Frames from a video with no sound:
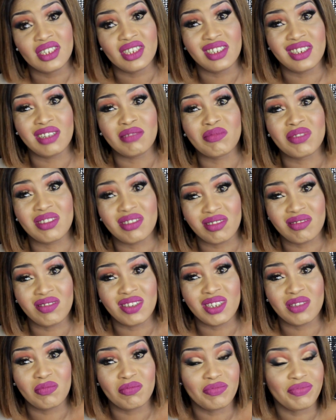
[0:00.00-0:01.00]
and I'm stuck
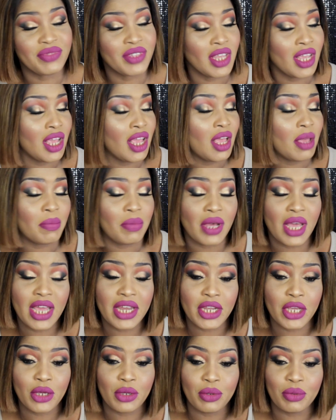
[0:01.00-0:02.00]
with him. But
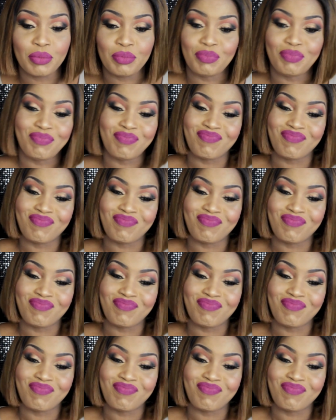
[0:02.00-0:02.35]
anywho,